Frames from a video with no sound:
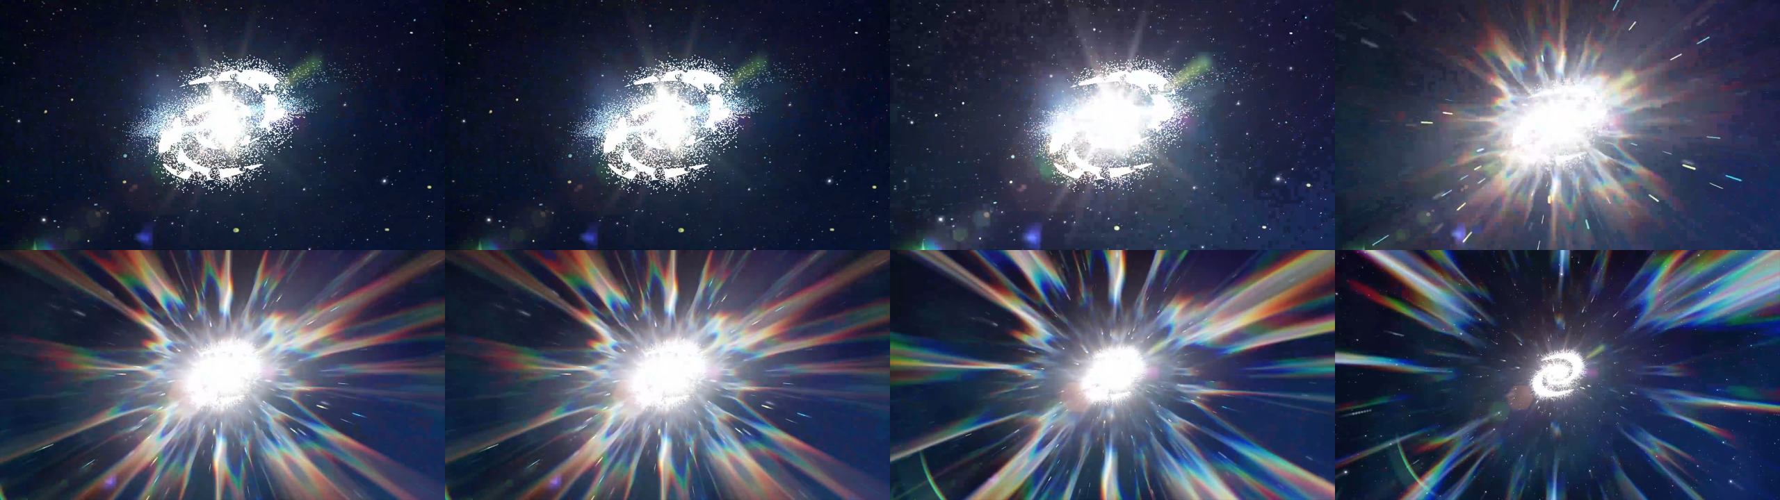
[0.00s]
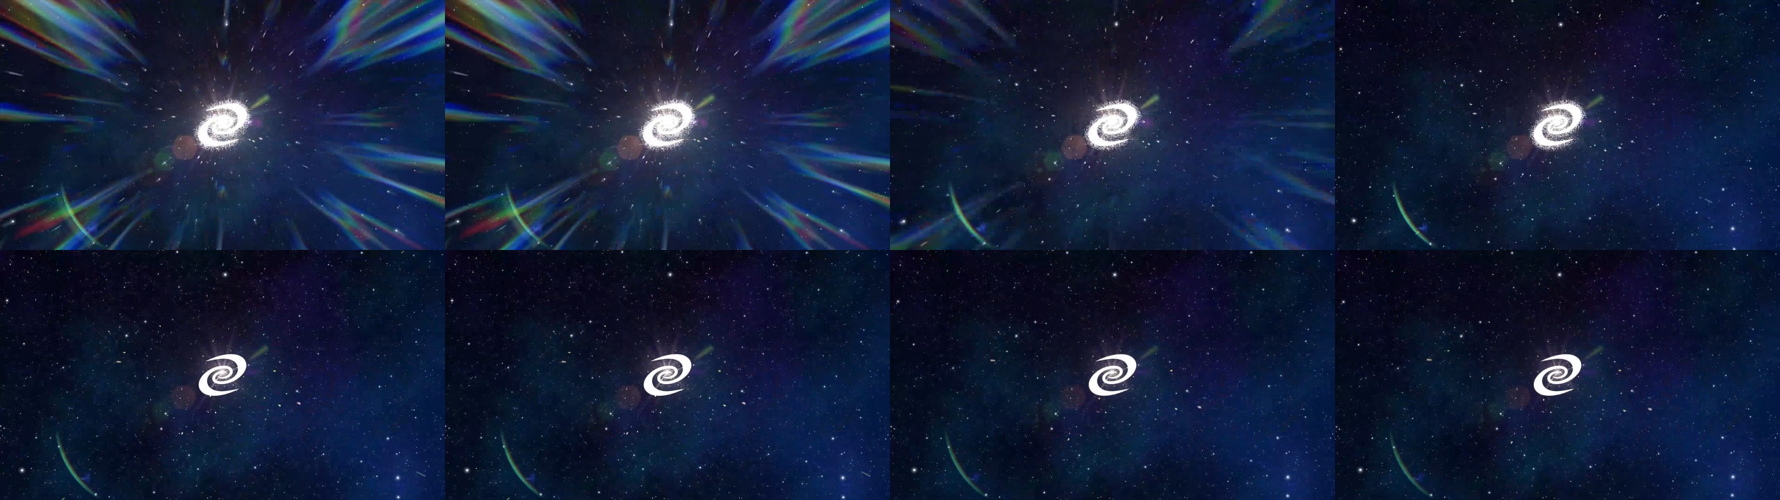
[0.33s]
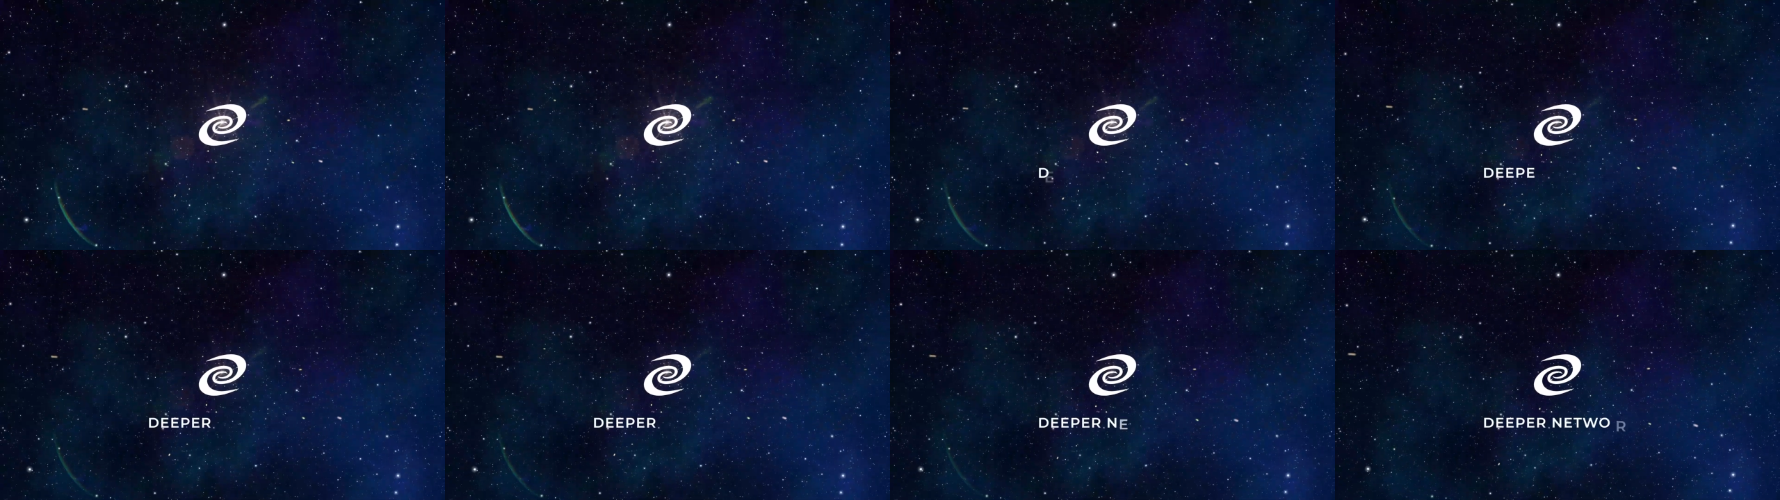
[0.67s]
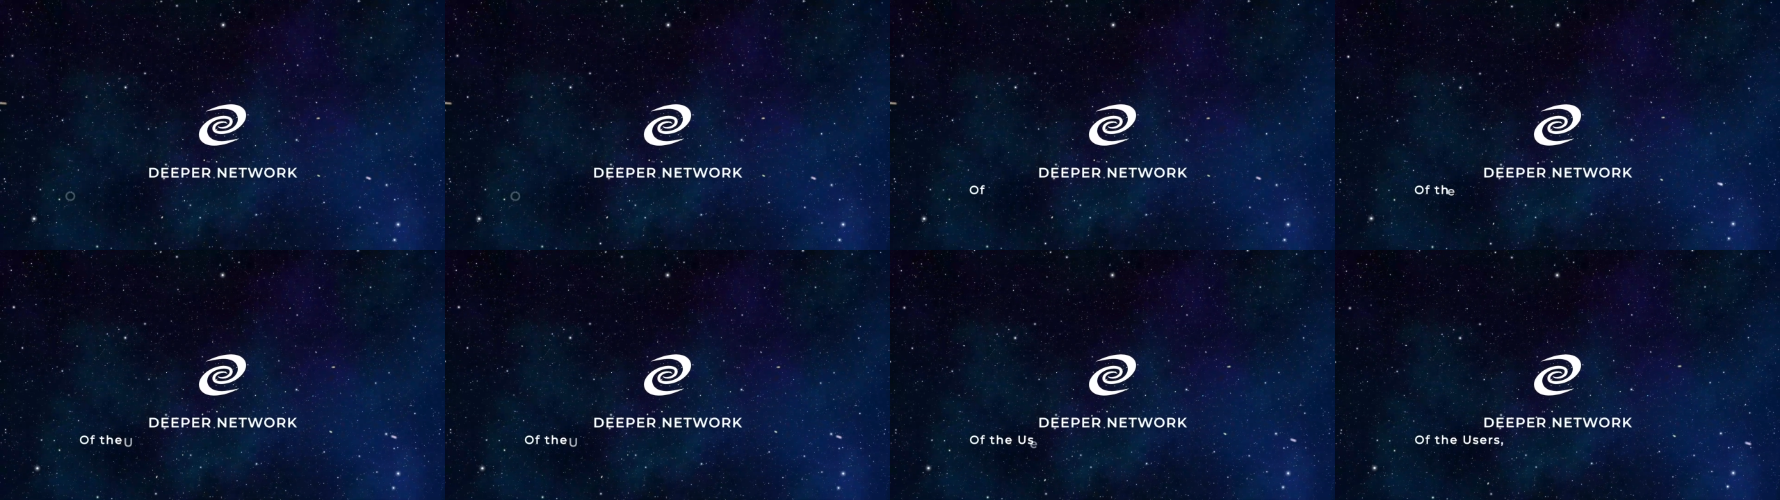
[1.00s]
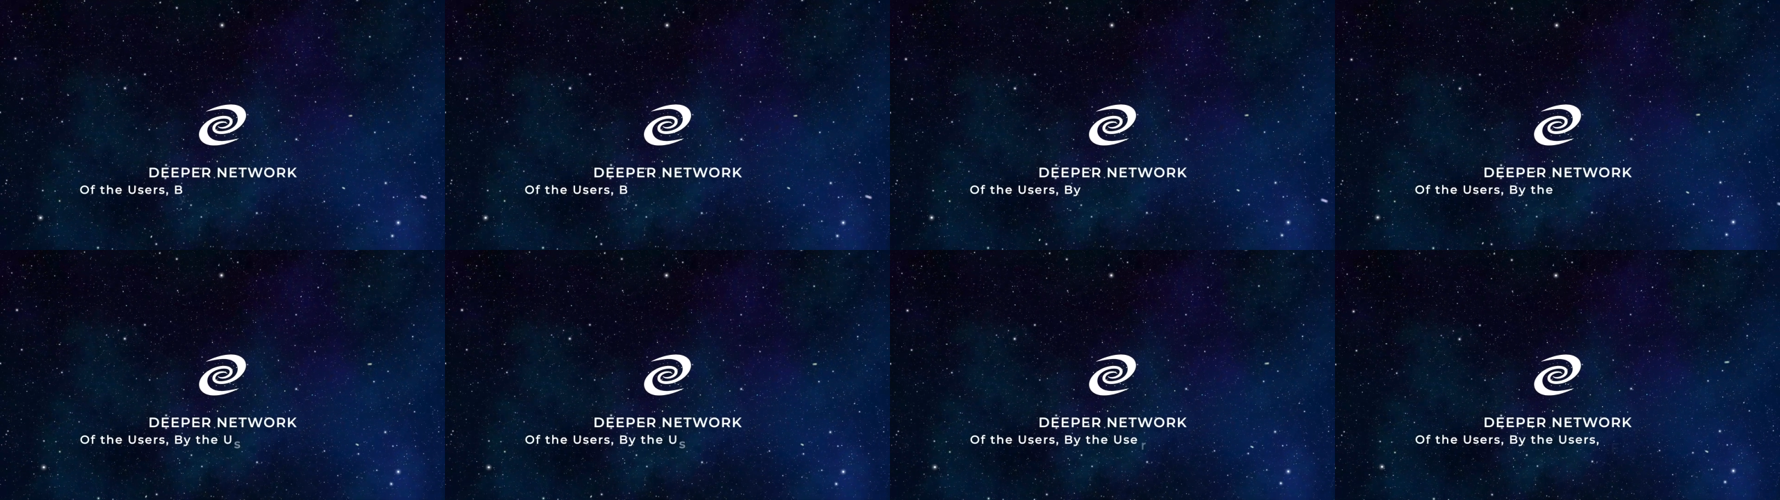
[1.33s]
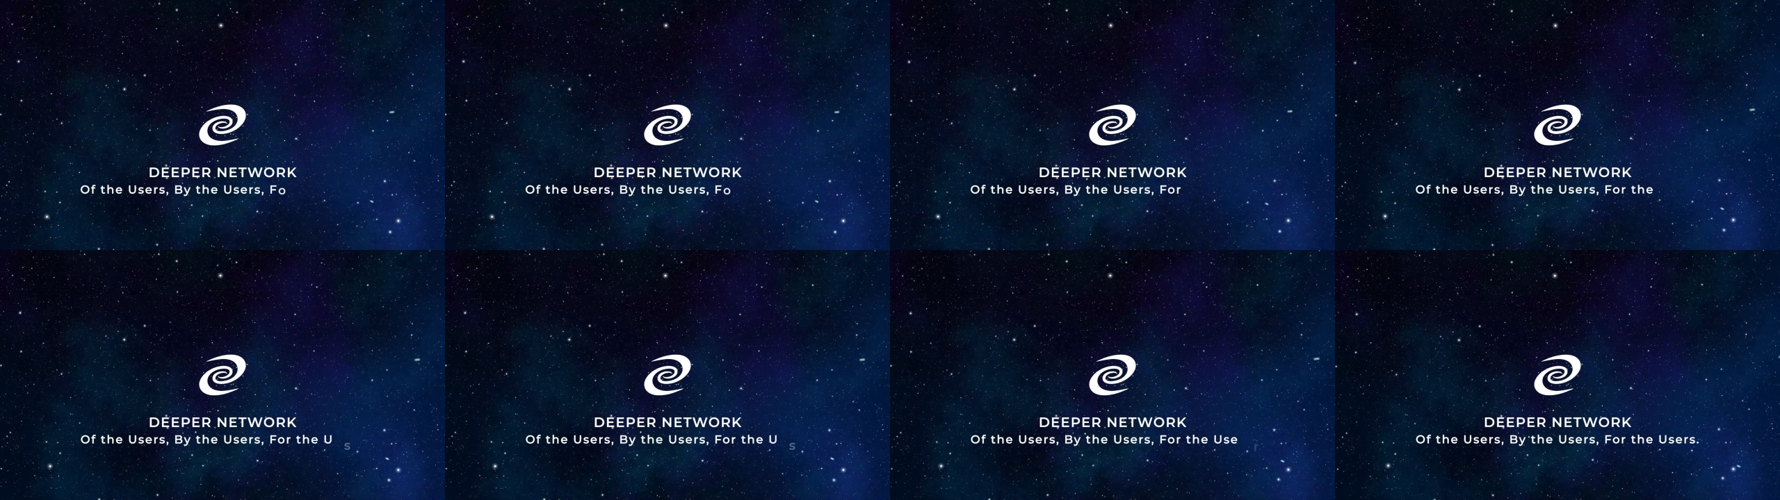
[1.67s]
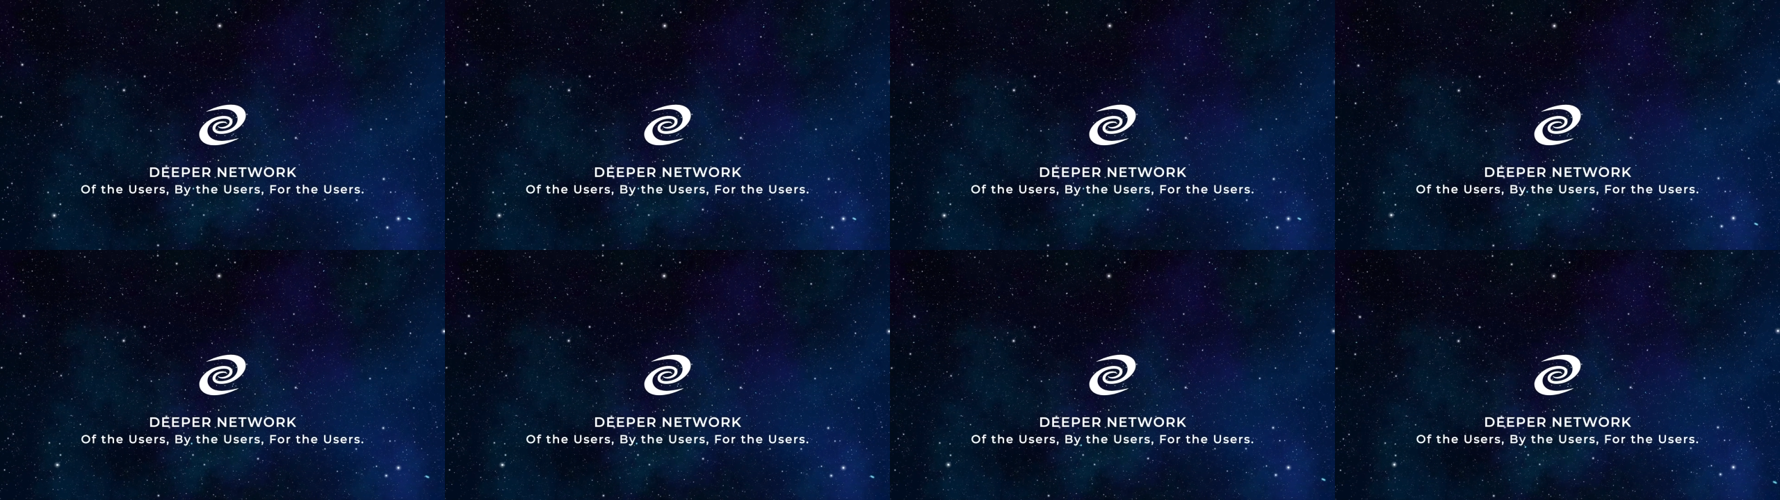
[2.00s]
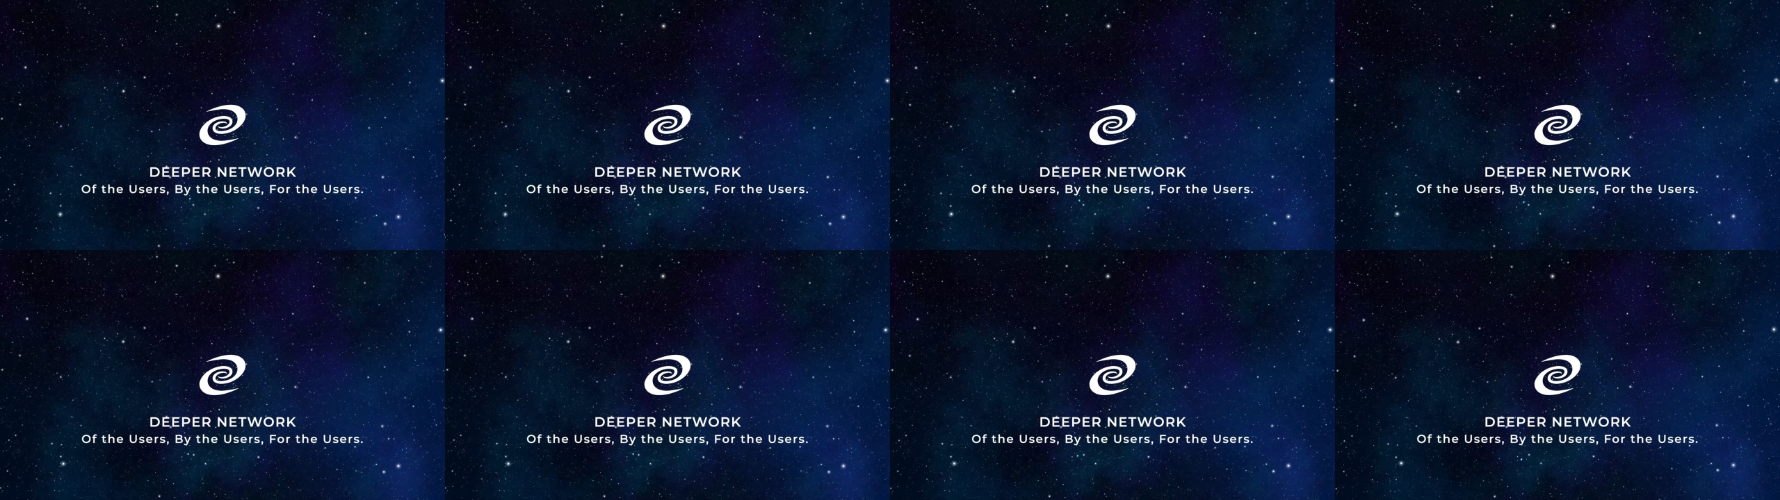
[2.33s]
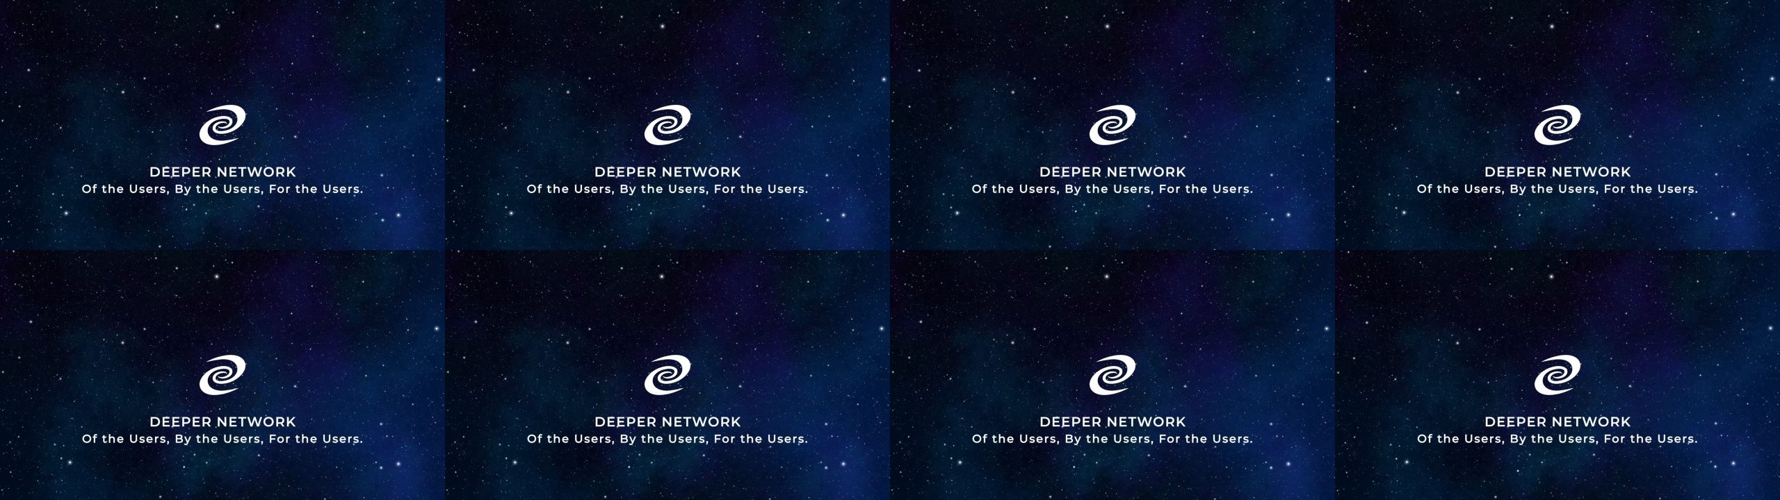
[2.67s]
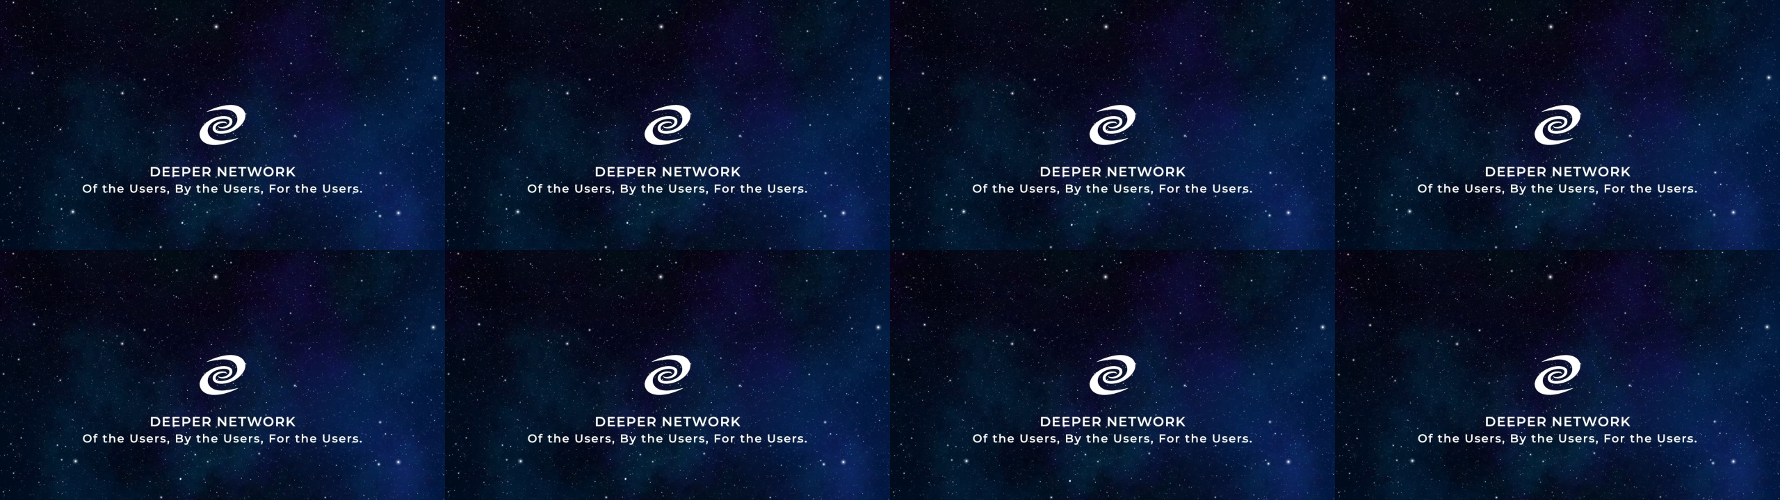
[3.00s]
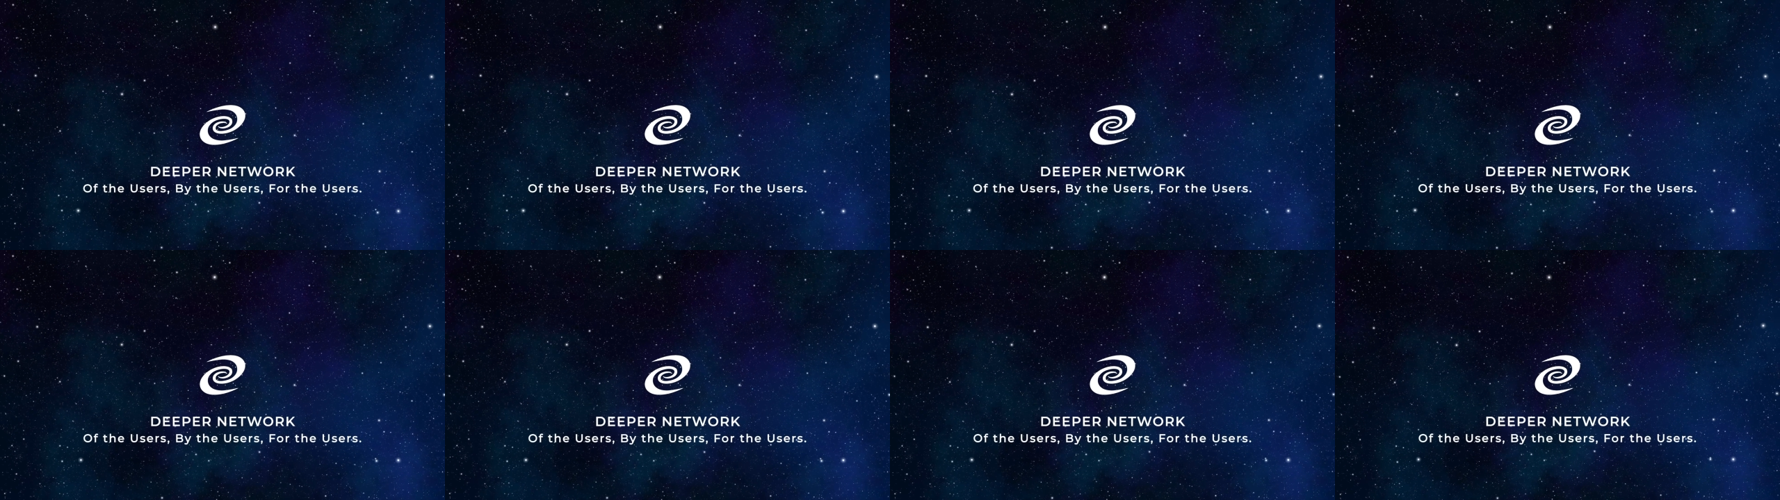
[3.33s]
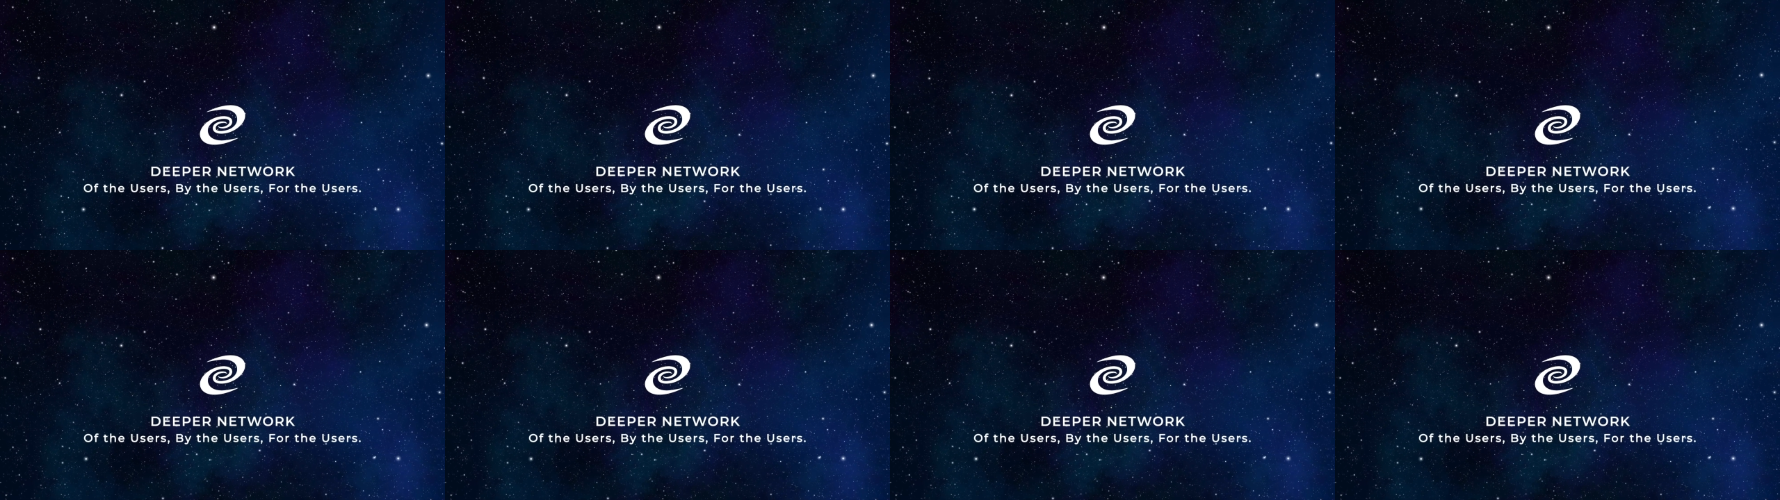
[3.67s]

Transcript: Nobody's mouth can be seen.